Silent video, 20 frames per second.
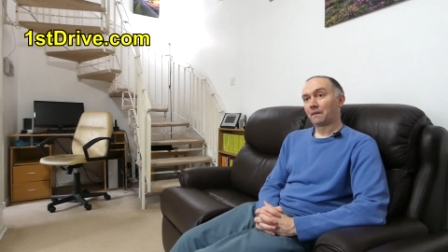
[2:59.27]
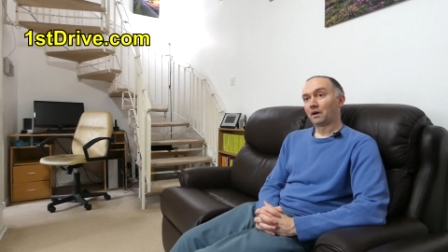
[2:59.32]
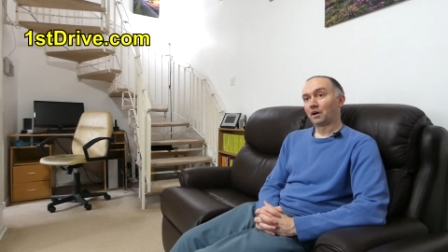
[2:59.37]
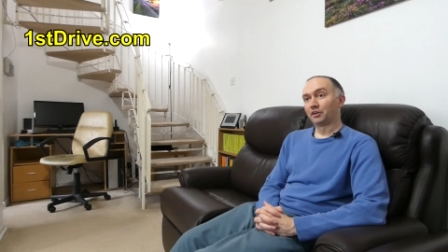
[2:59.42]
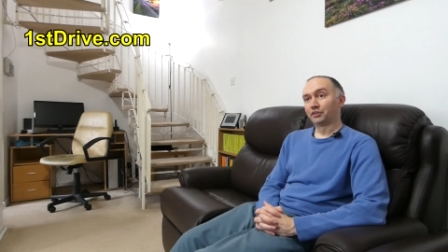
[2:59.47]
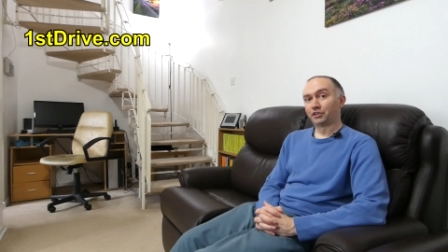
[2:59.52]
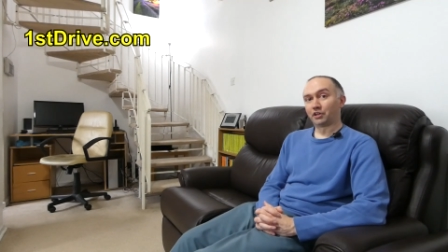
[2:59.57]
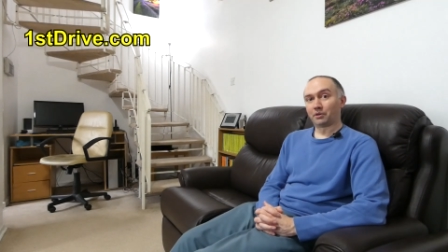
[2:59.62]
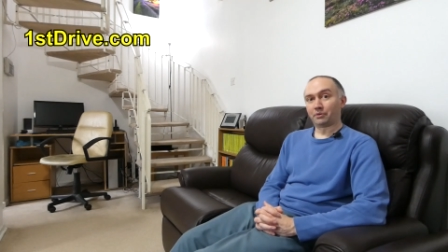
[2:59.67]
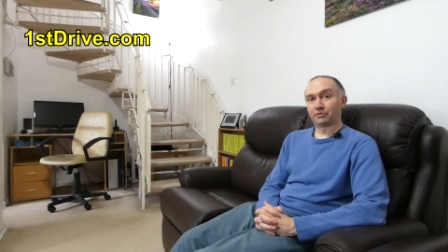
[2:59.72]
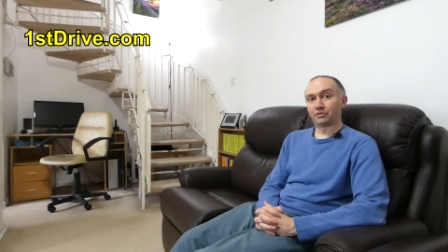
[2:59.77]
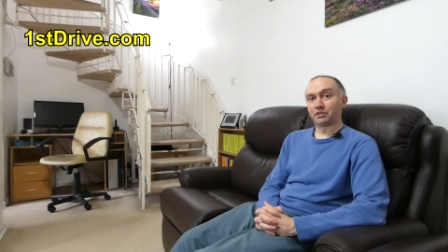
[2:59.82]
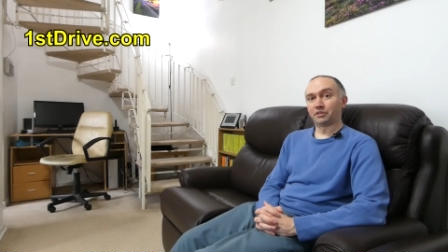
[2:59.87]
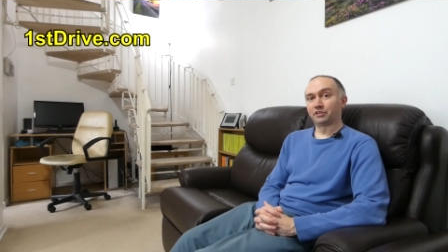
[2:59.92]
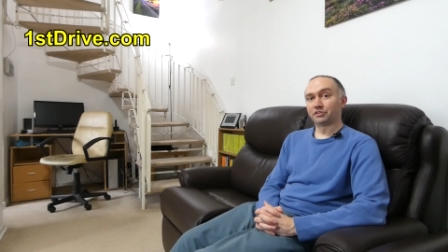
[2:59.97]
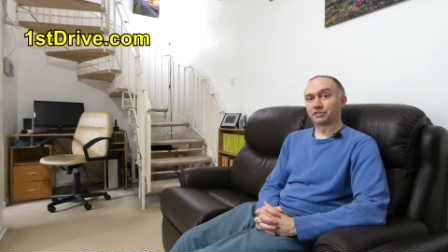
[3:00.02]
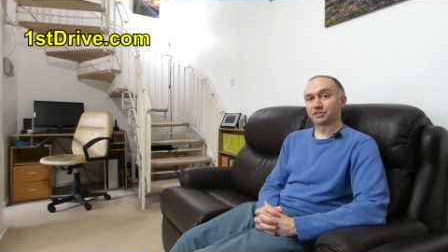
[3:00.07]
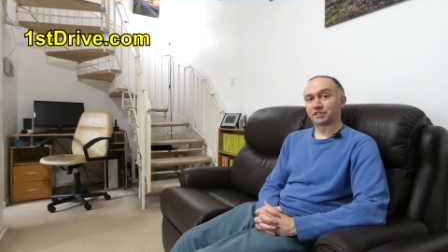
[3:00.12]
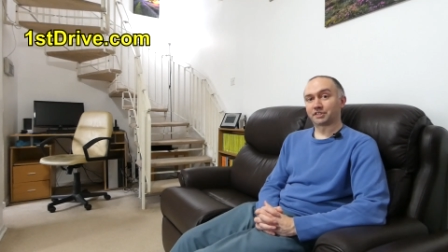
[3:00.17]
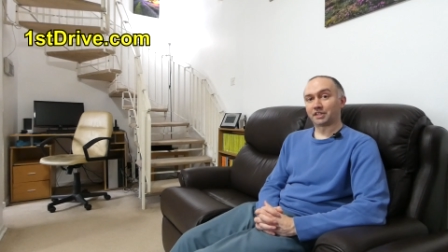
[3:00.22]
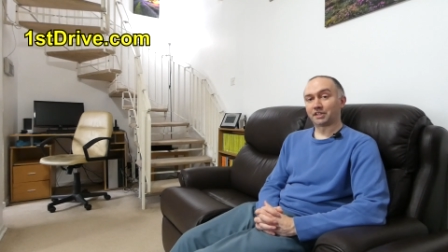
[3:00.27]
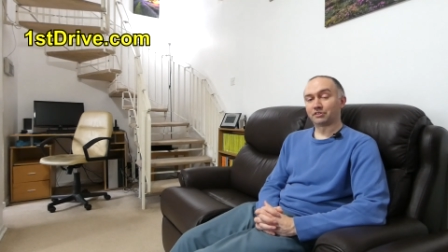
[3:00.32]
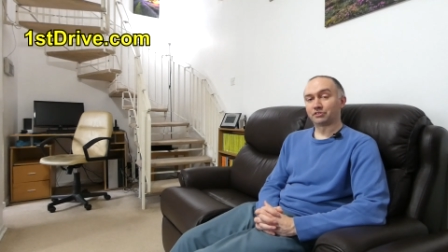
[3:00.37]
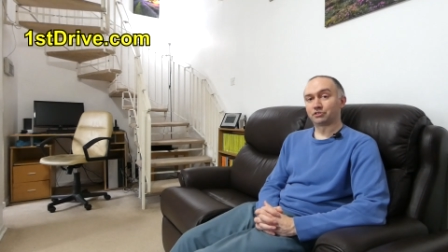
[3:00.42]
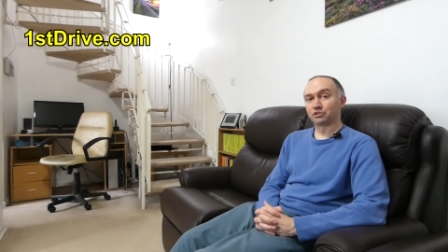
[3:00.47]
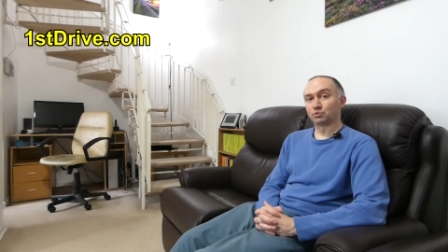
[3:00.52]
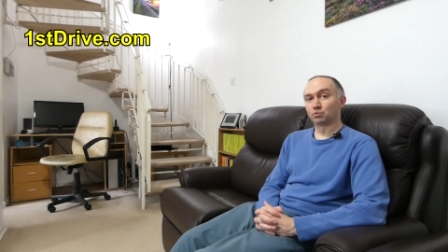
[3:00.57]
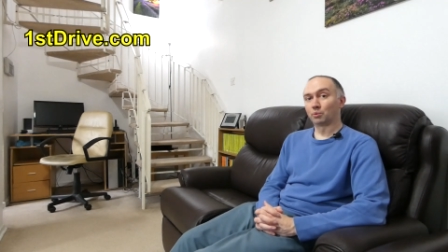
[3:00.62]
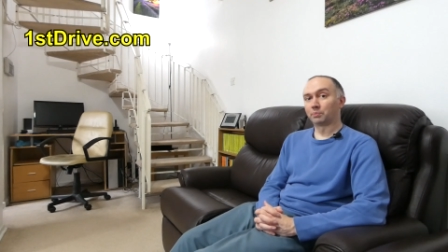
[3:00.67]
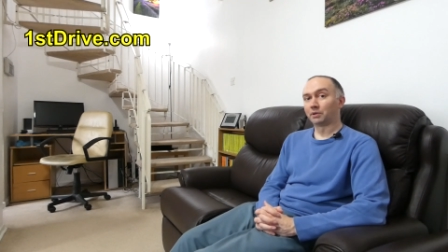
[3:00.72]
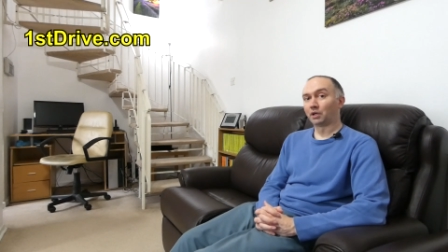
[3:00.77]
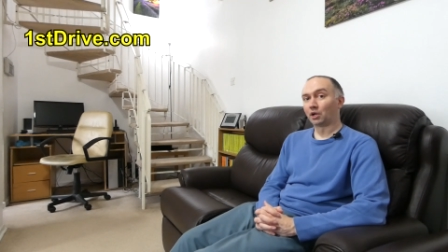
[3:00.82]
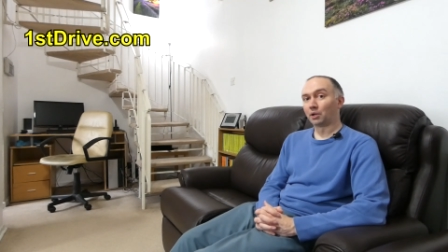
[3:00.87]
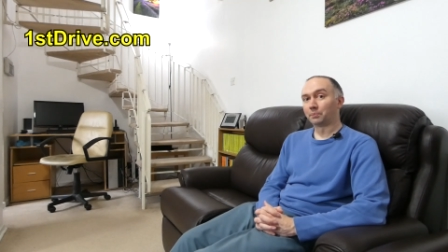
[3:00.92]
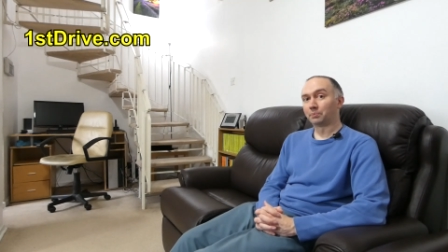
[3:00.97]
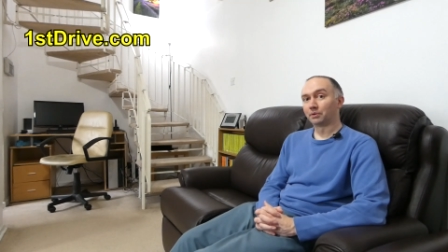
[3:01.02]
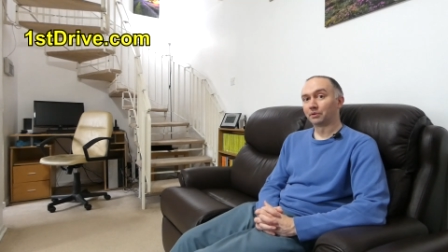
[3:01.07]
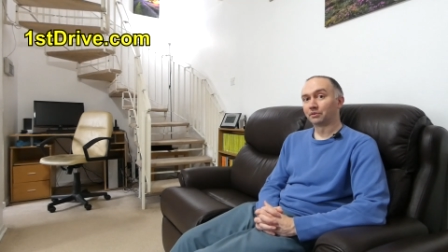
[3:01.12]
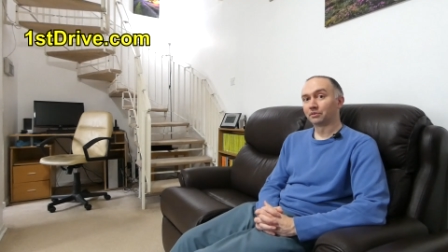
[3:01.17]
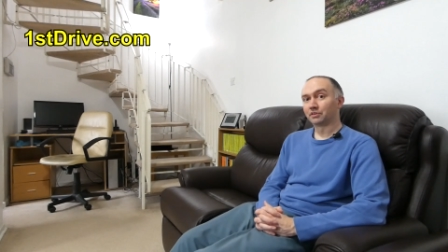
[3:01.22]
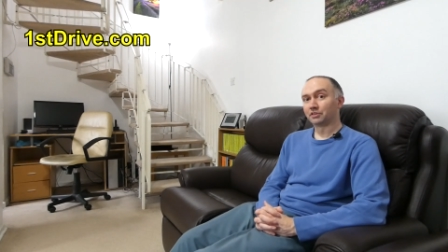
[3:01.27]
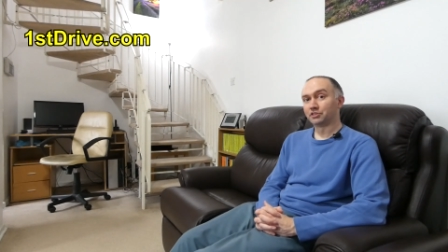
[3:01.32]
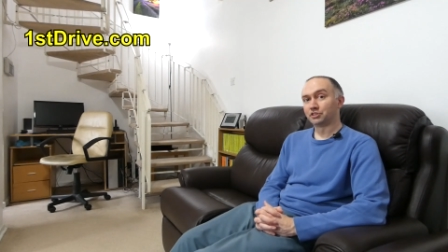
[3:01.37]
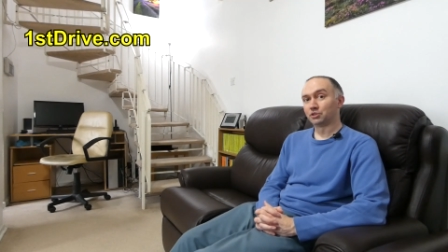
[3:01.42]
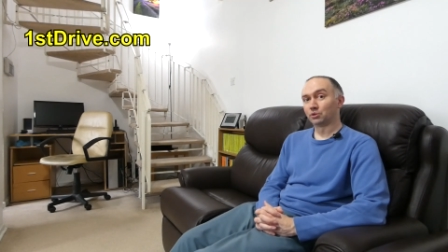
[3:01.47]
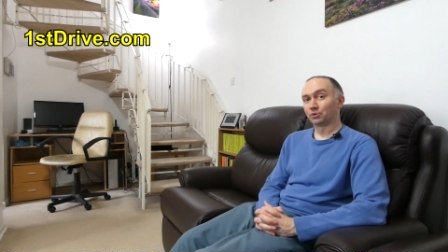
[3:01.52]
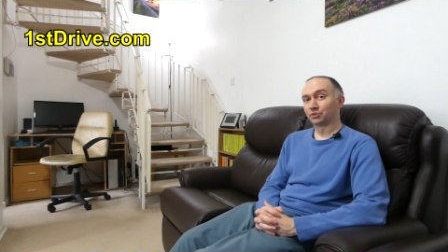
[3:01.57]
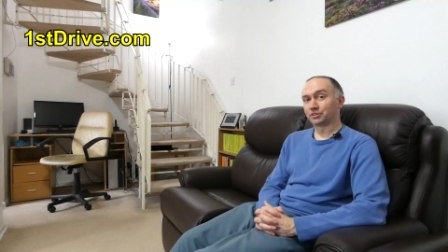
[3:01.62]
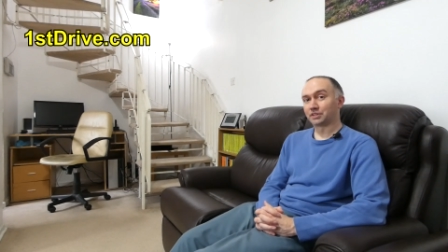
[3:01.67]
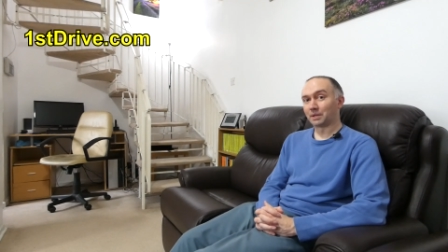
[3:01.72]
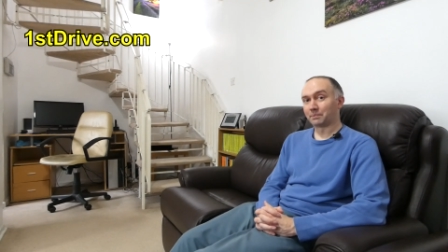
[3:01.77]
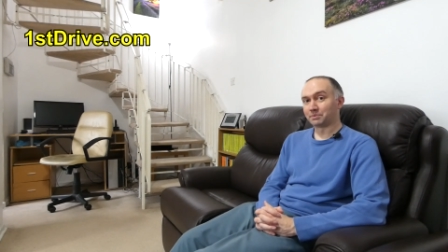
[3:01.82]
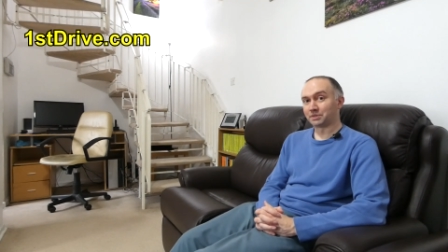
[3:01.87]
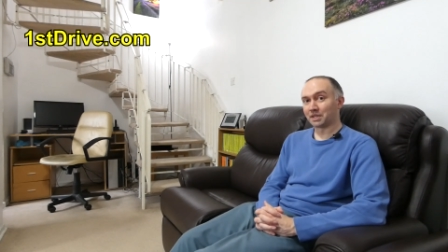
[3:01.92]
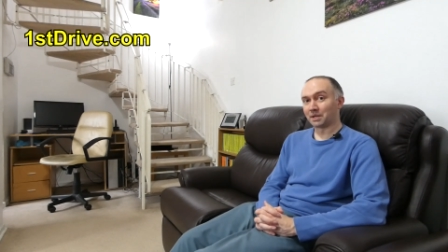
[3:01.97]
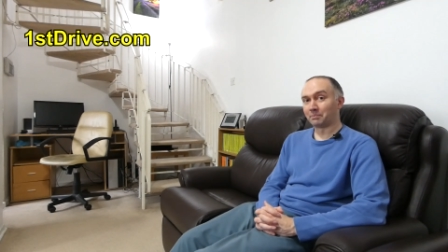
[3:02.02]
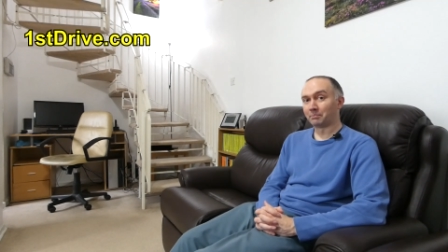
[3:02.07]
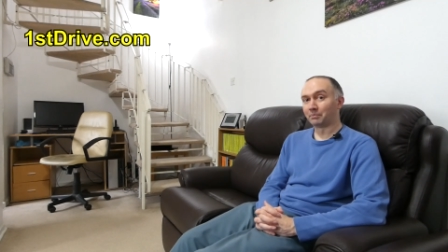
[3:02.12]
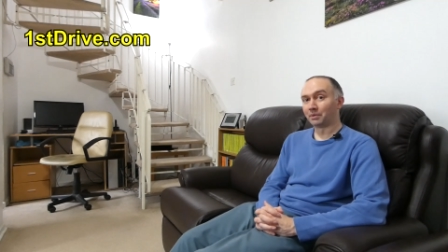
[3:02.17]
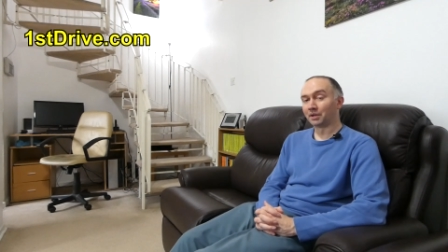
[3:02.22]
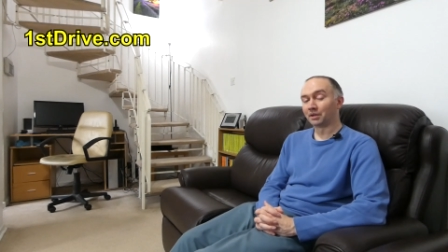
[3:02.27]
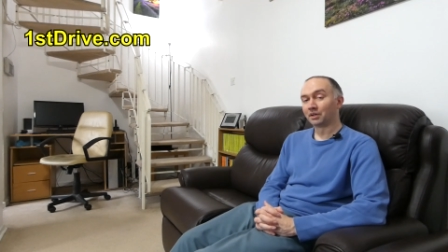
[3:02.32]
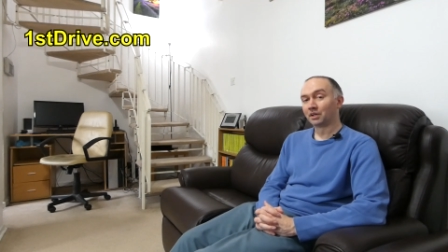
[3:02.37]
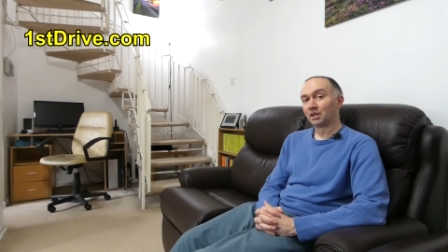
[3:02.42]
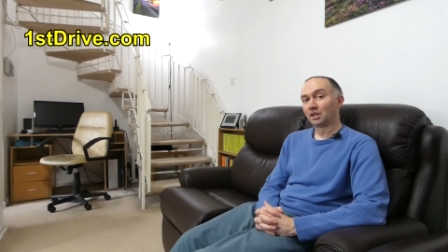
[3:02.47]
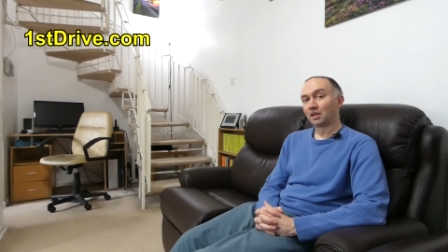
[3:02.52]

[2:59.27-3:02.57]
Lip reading: I don't think the centres will be open until September.